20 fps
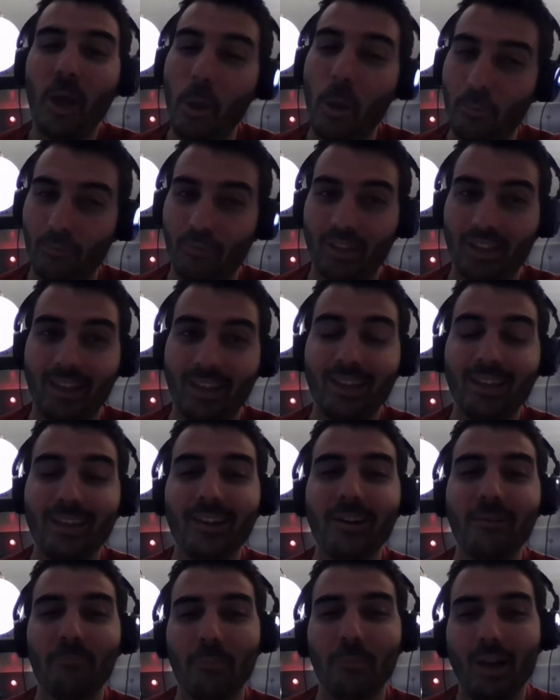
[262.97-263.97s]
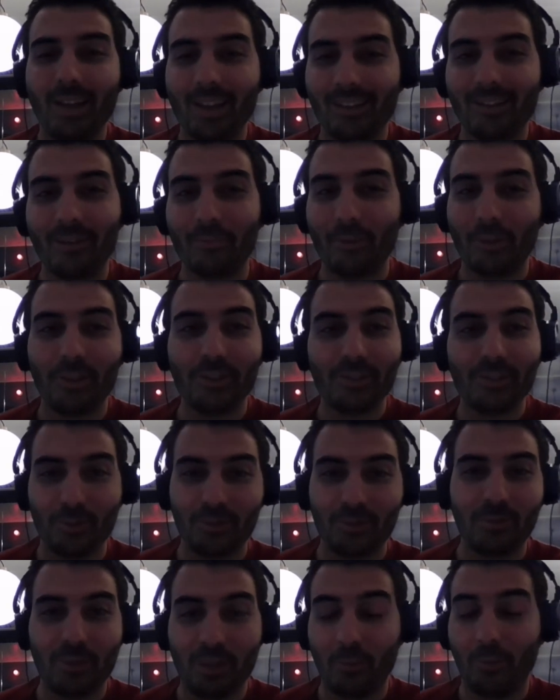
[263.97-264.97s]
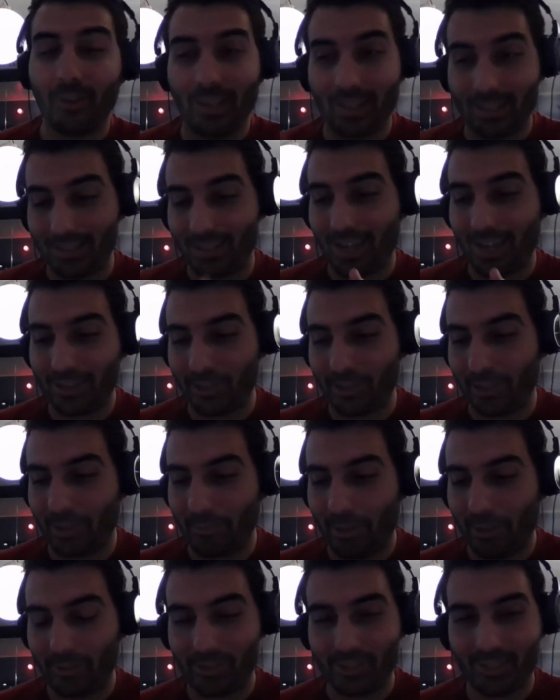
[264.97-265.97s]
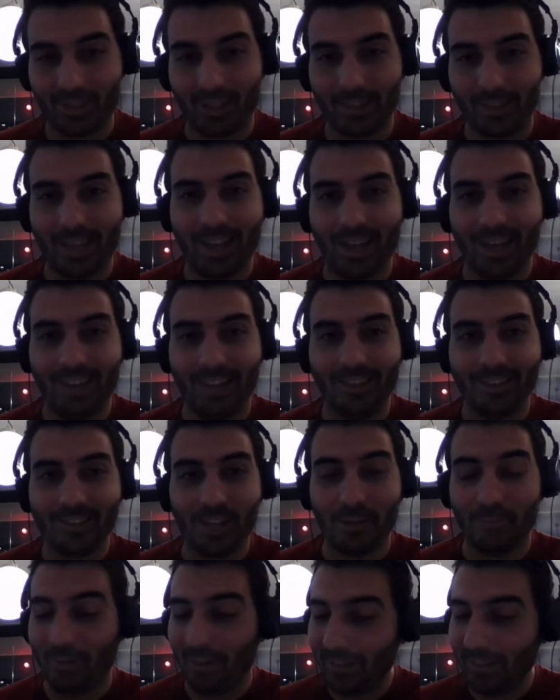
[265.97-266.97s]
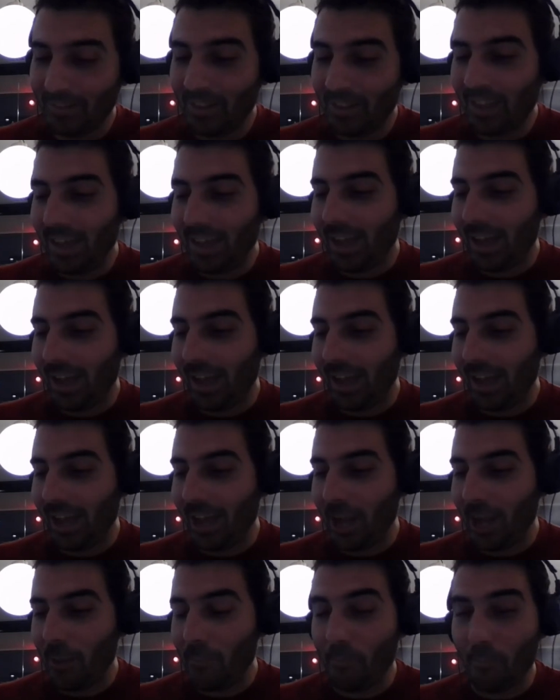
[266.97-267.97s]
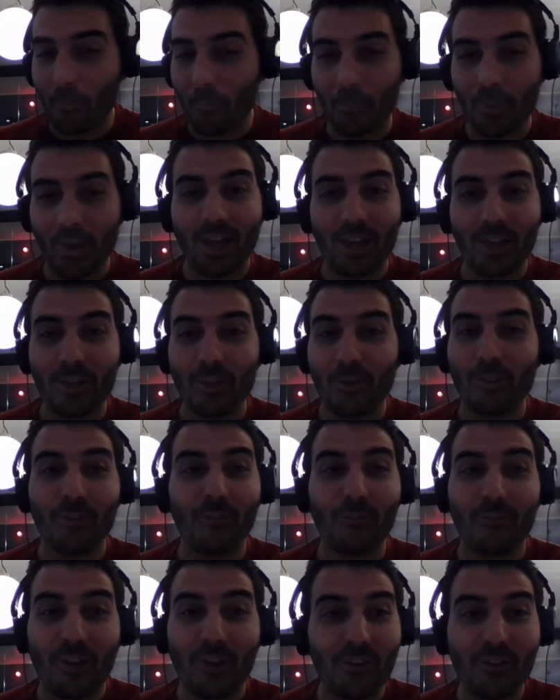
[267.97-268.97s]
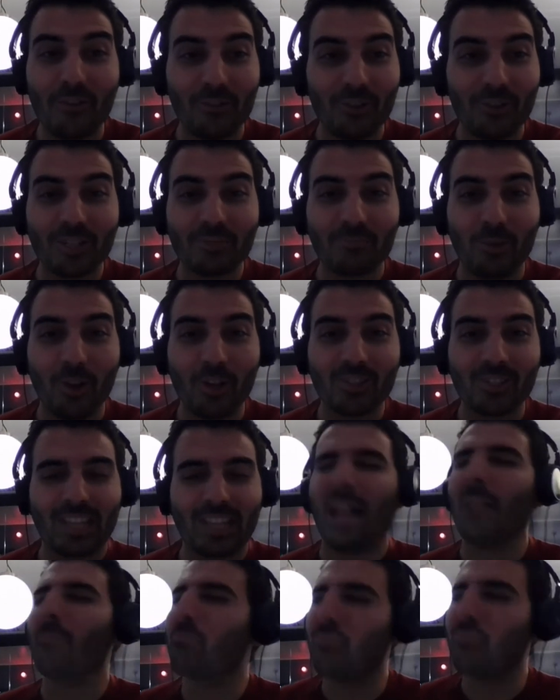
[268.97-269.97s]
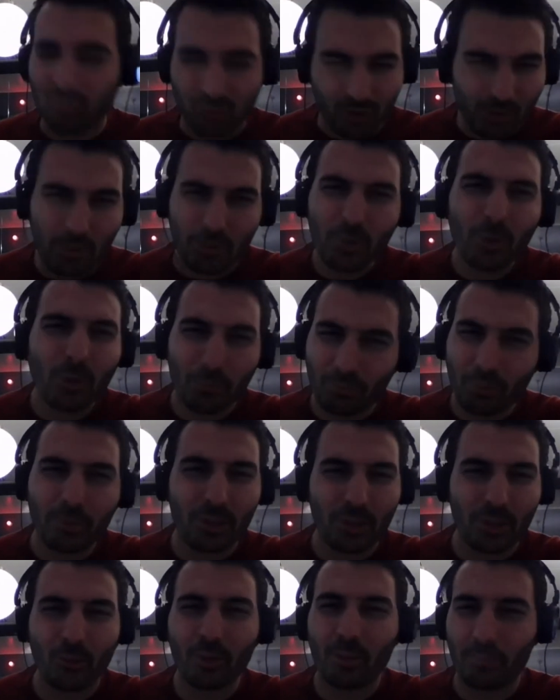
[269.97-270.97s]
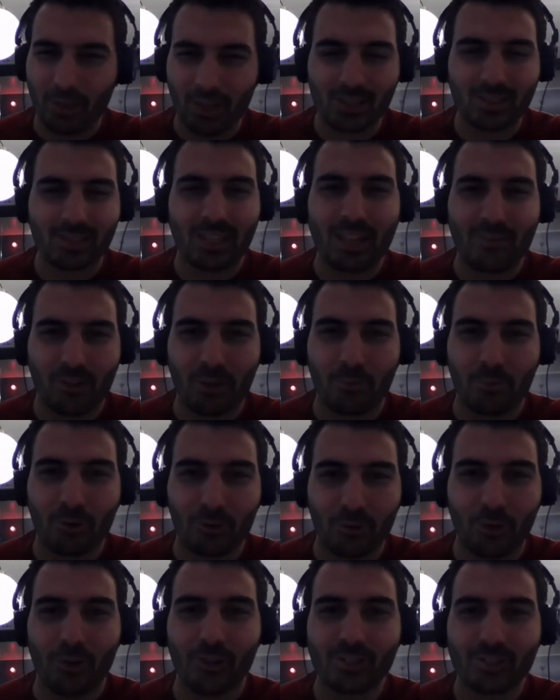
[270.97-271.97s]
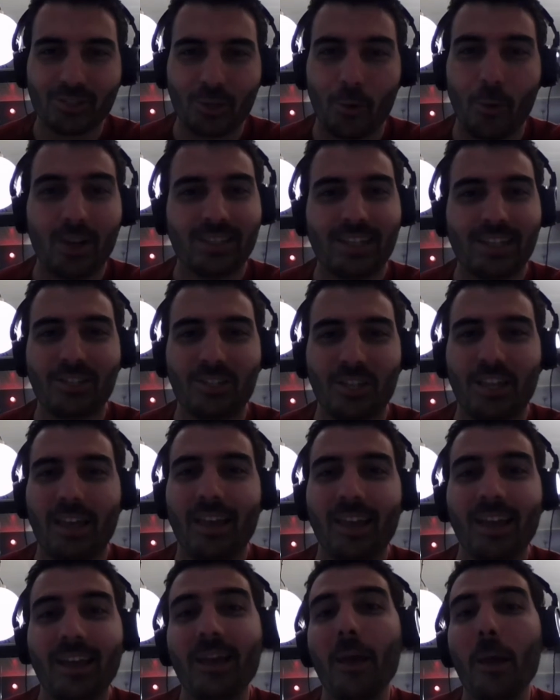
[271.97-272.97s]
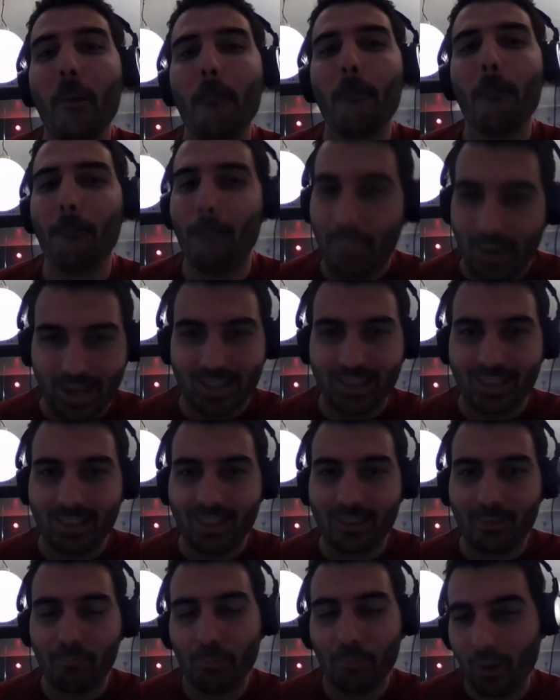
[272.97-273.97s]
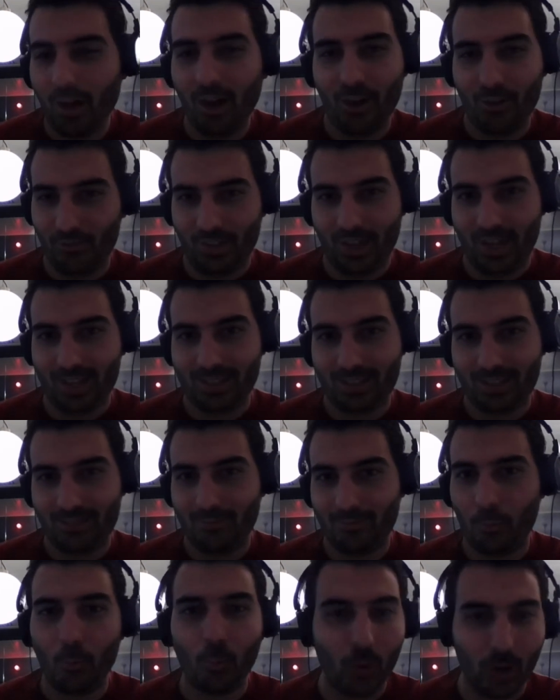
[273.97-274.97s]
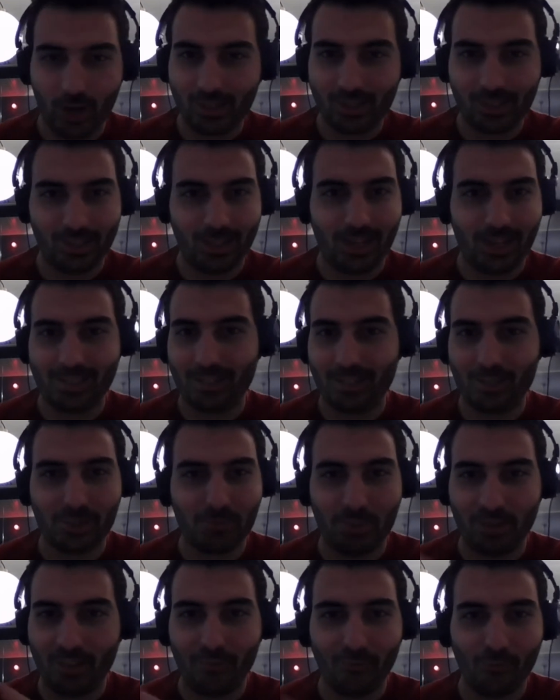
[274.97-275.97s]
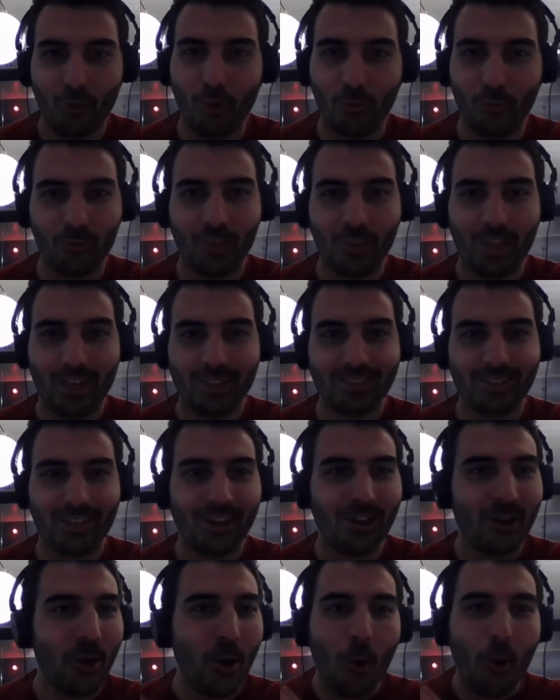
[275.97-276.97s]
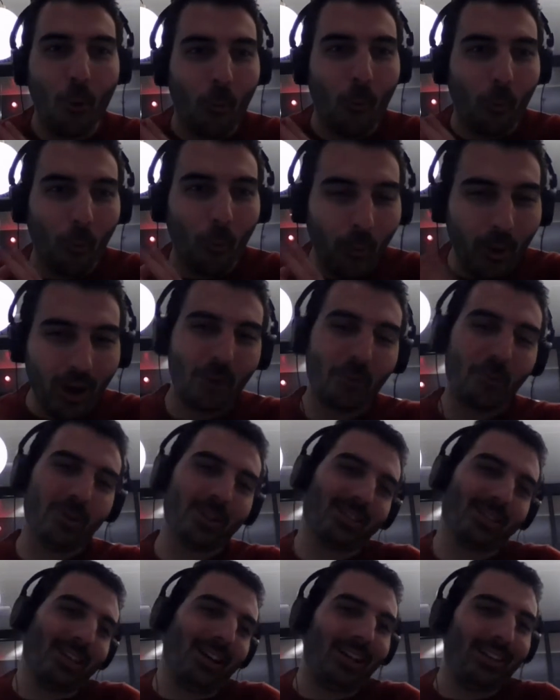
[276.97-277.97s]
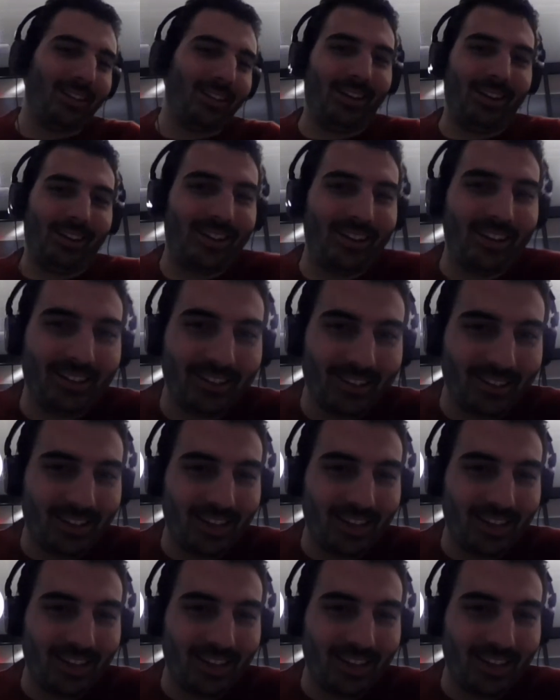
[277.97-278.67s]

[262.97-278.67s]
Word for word: Hopefully, my younger brother, soon to be one, he's actually about to start that in the summer. Um, but you're the very first person. I probably you're probably the only person I've ever come across who has actually been part of NASA, worked at NASA, just been involved with NASA. What was that like?